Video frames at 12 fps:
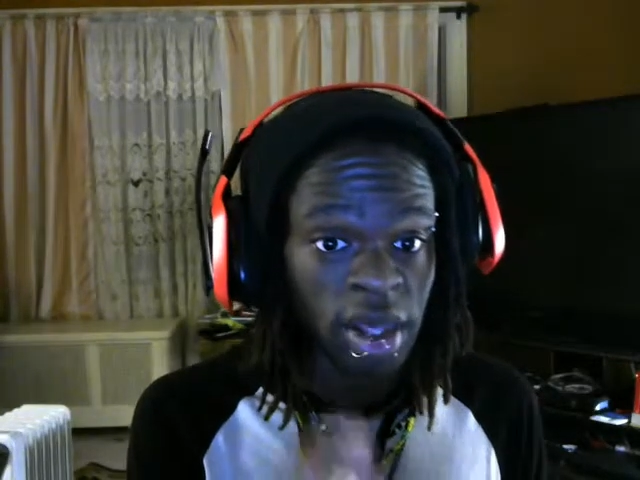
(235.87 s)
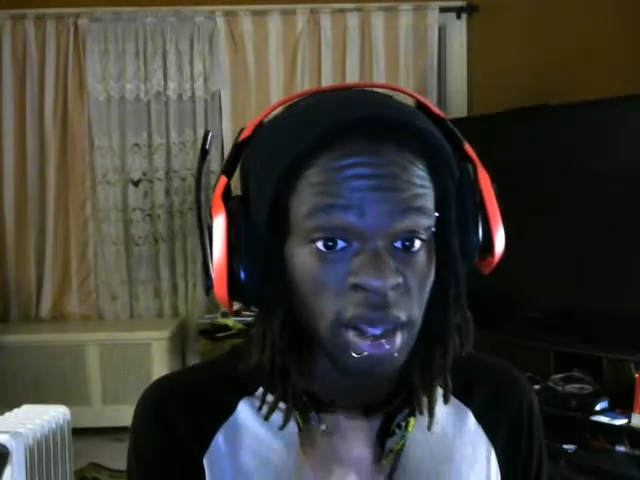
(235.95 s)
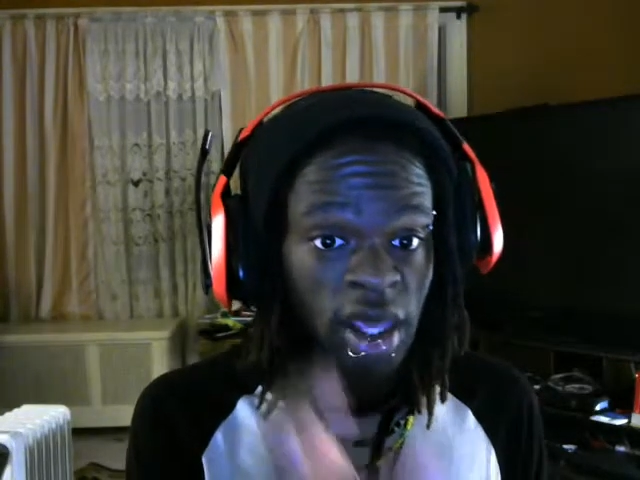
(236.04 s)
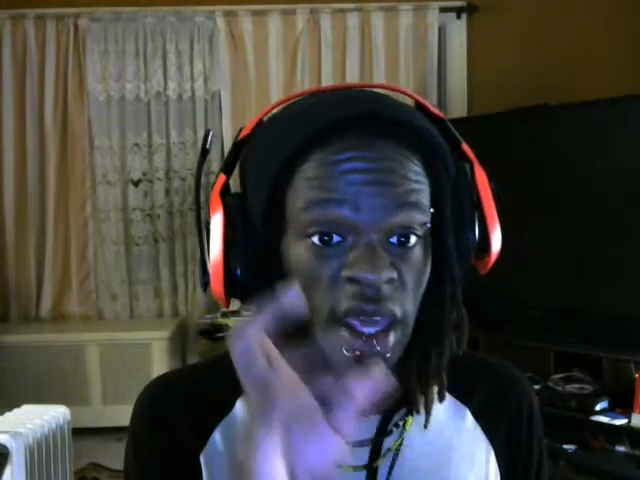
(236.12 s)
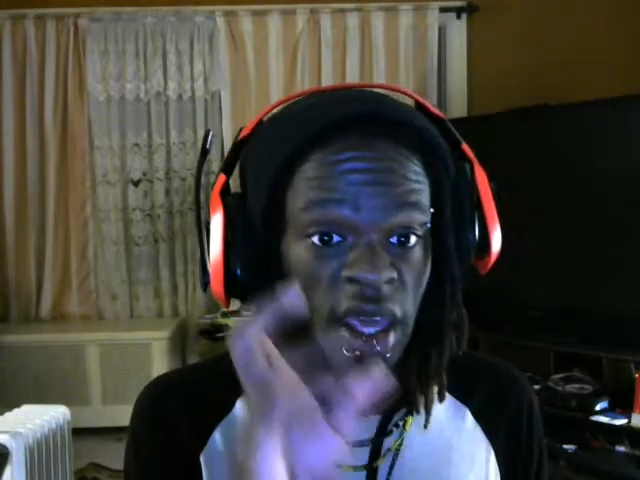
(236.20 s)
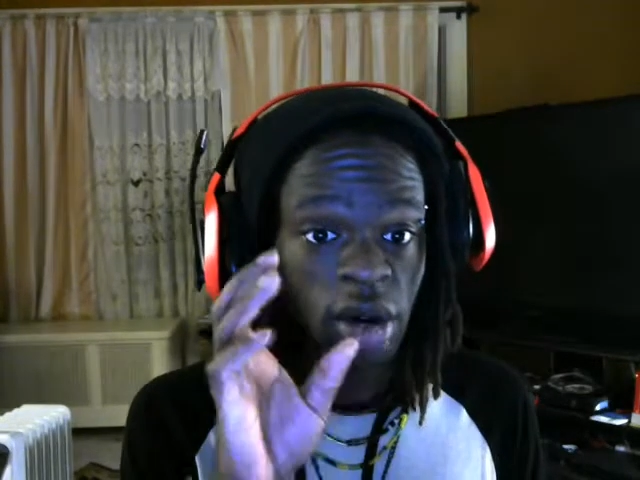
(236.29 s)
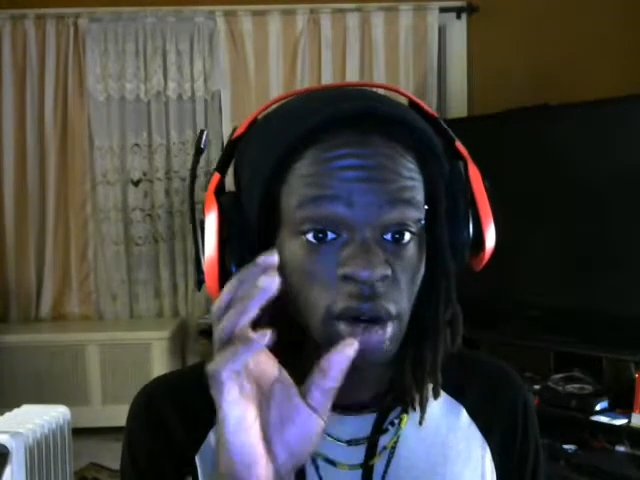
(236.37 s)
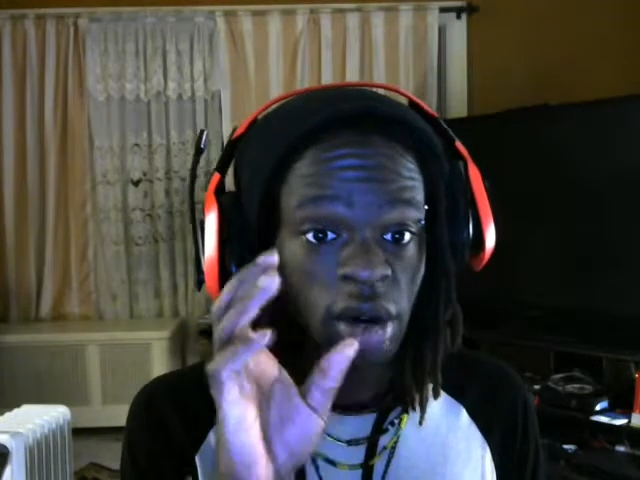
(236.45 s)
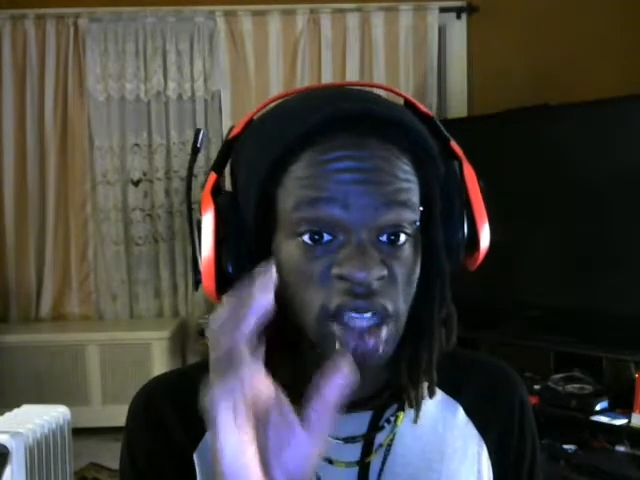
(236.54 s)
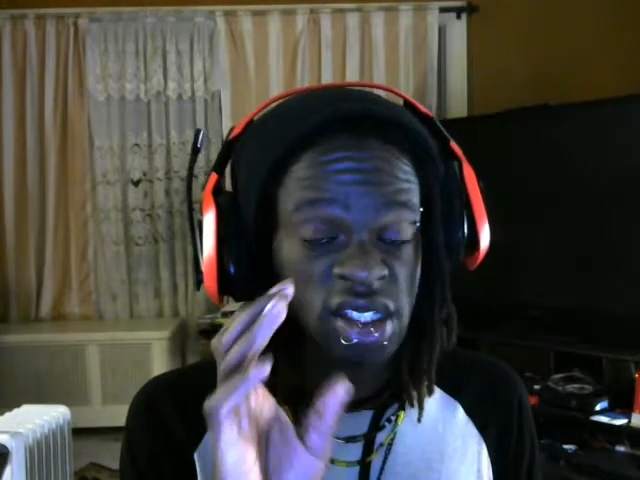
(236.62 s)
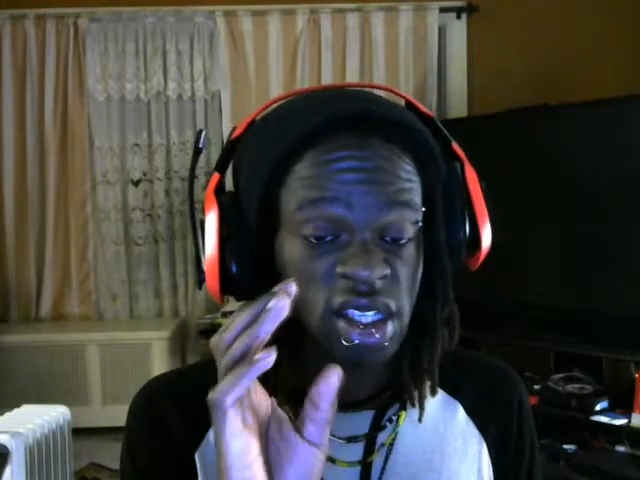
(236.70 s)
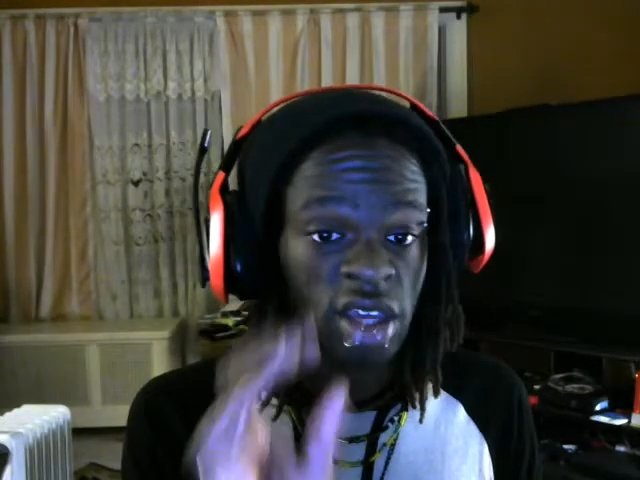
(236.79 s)
It will
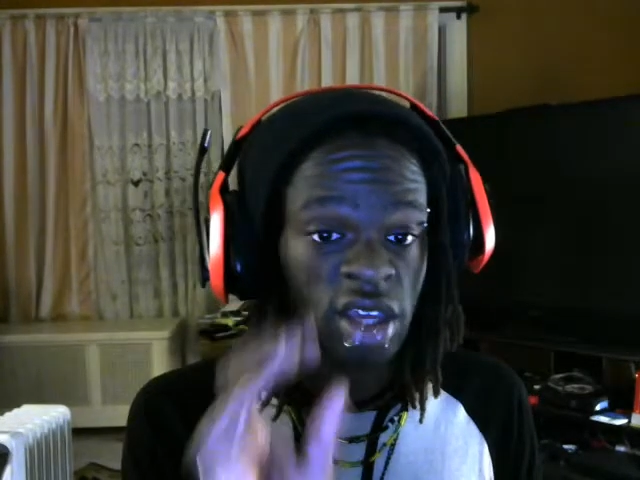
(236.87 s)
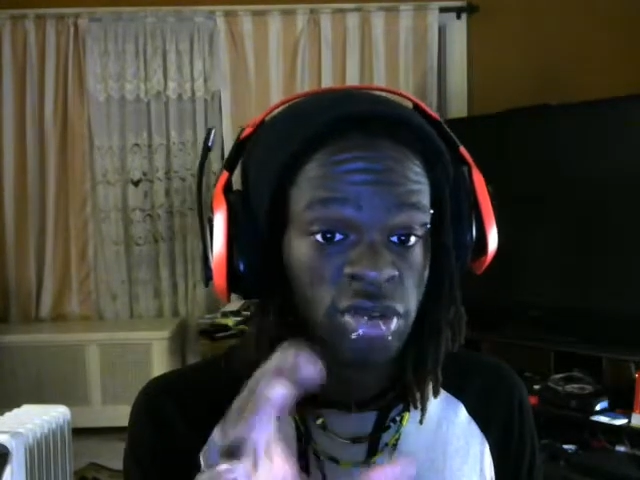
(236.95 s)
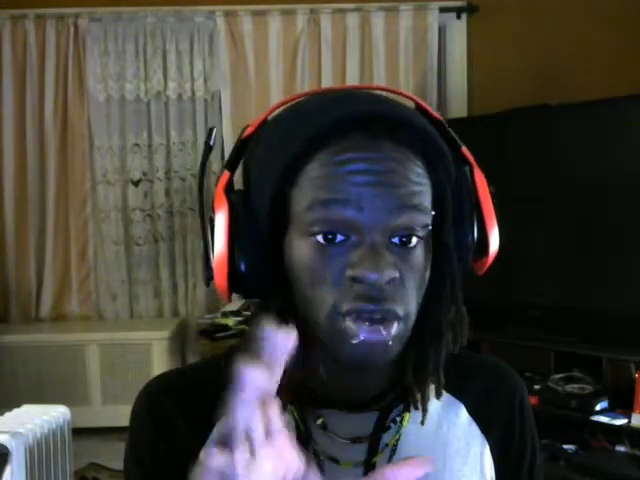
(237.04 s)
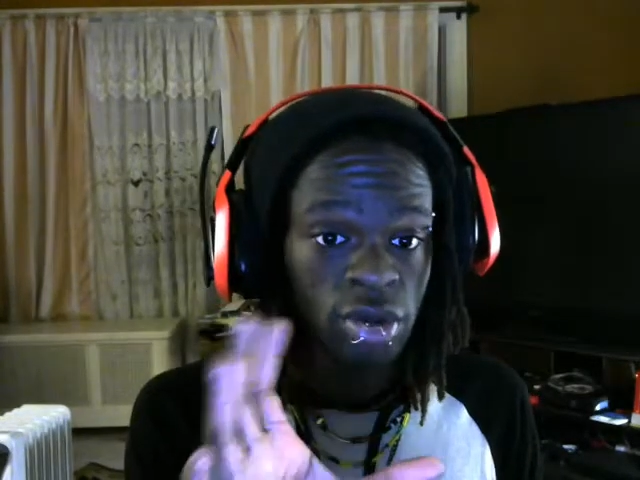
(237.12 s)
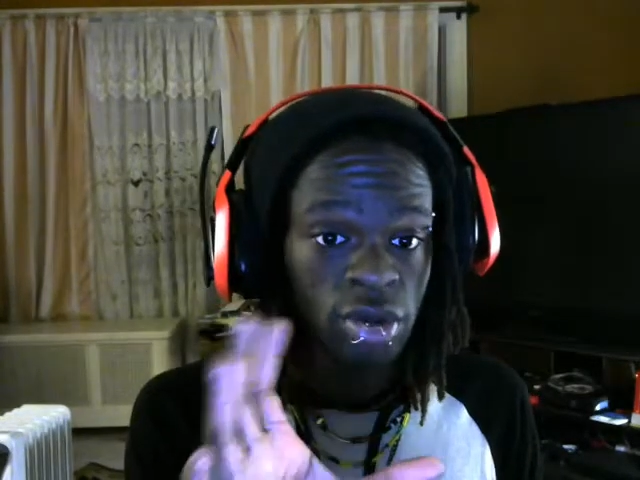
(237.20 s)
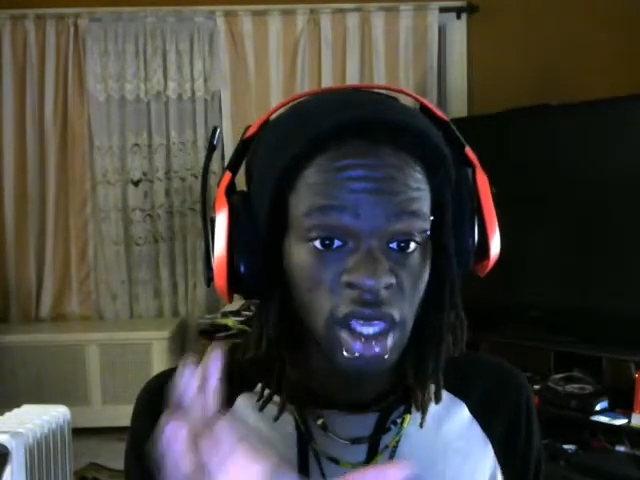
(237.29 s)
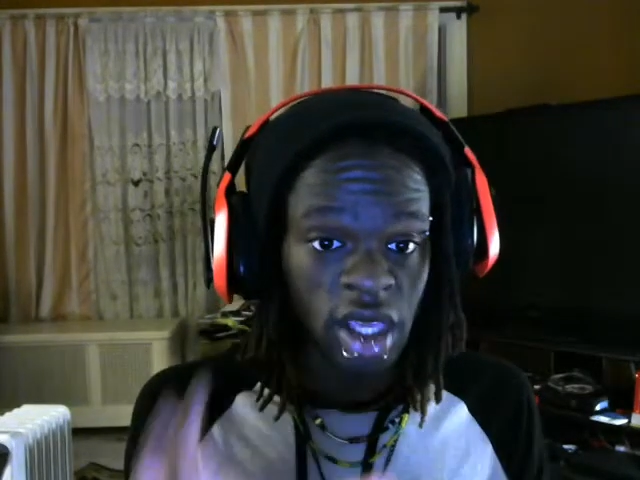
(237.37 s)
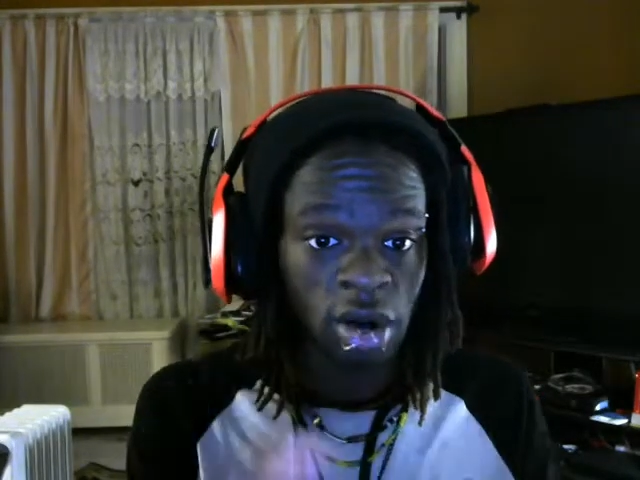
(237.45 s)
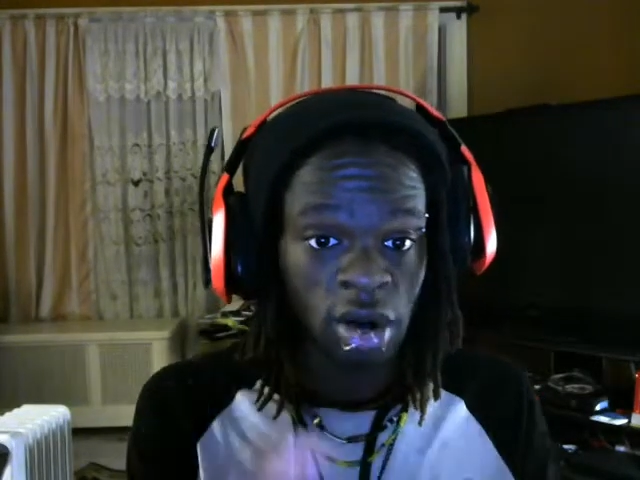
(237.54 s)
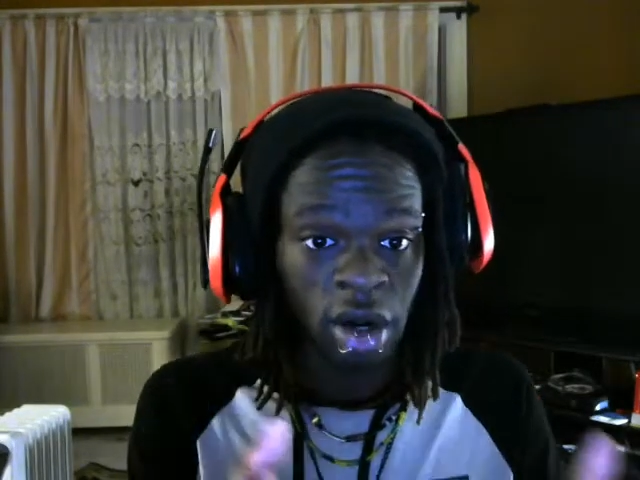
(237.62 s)
actually give you a key card.